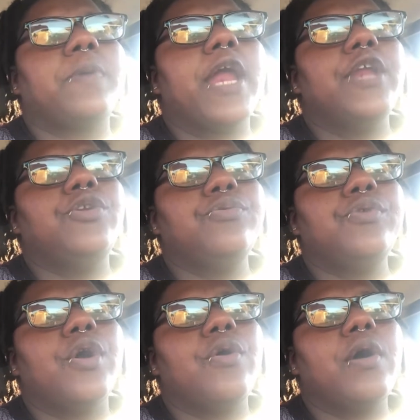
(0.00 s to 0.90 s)
but I do
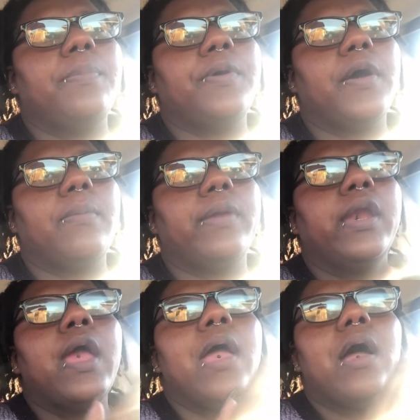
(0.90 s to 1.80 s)
know upcoming
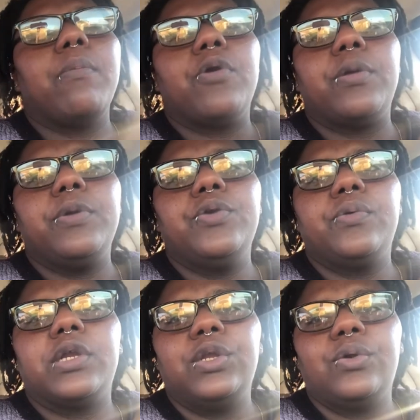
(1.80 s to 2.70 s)
I'm going to be
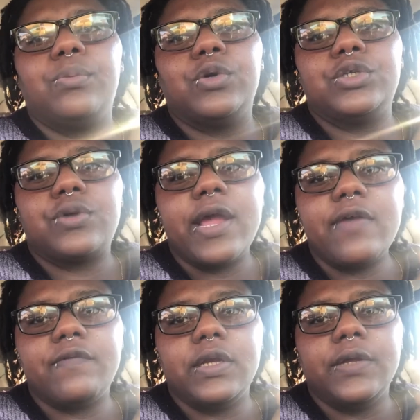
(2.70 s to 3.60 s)
doing a little more
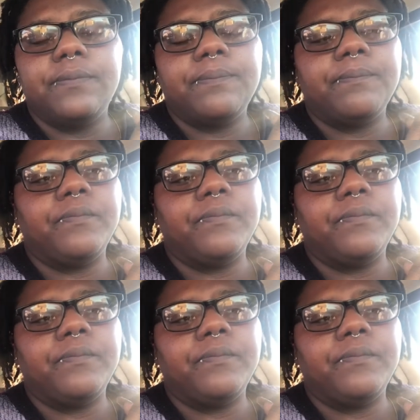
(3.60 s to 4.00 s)
traveling,